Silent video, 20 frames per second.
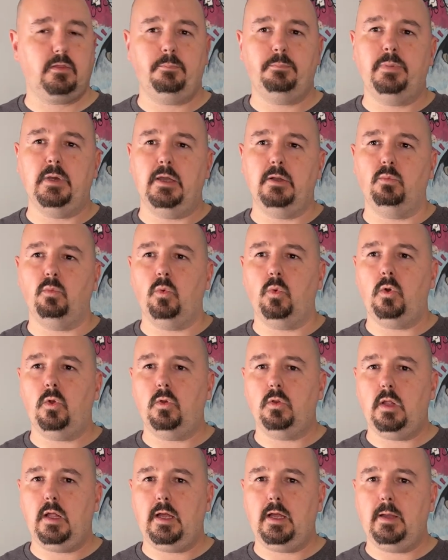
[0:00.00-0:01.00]
but
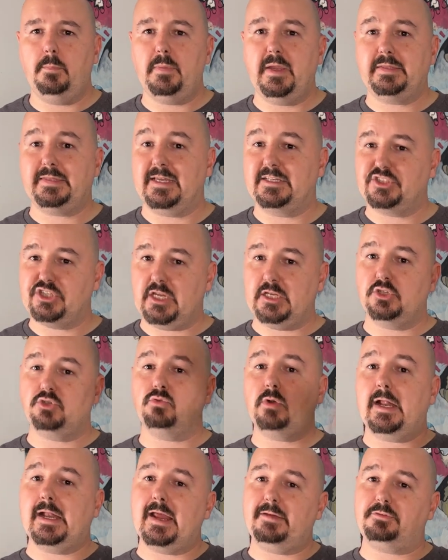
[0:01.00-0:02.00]
we'll make that change
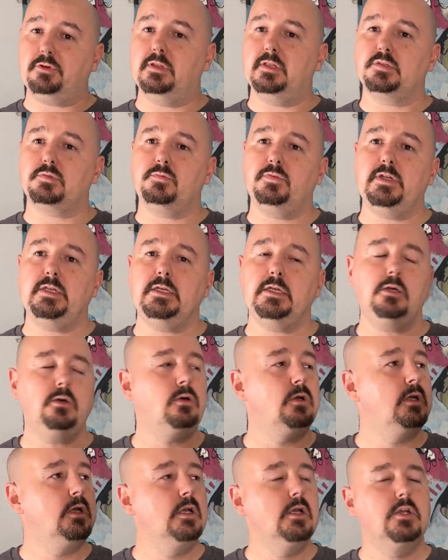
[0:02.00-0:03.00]
right after this video